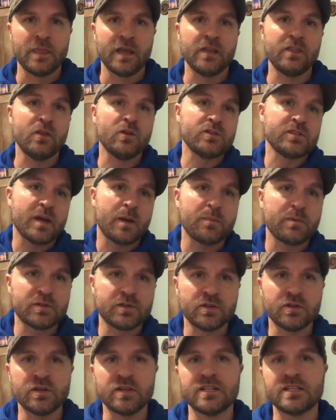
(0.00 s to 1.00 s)
And those
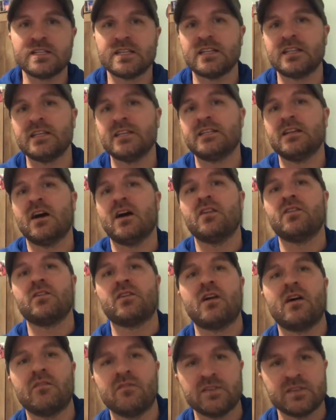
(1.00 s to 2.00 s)
opportunities can lead to other
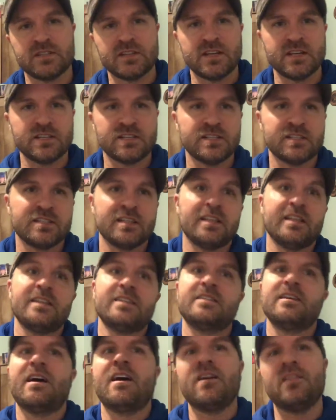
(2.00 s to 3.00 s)
conversations that
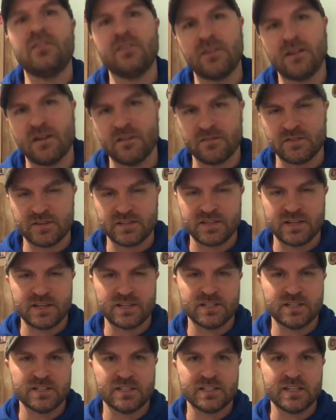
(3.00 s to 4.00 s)
lead to other
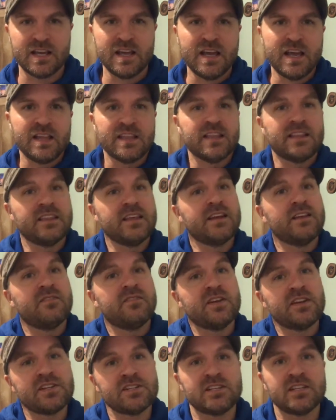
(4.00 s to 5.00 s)
conversations that then
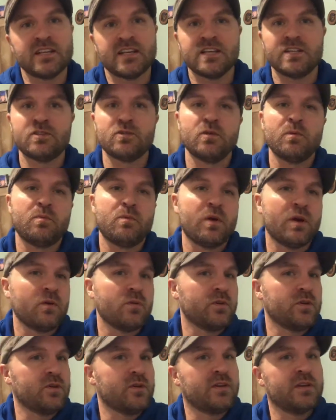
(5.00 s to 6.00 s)
eventually get to a point
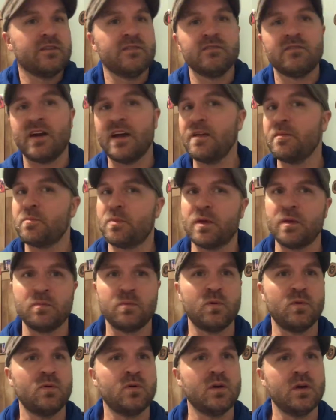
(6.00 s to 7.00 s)
where you can invite
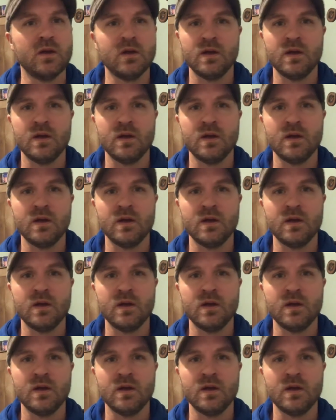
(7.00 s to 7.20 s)
people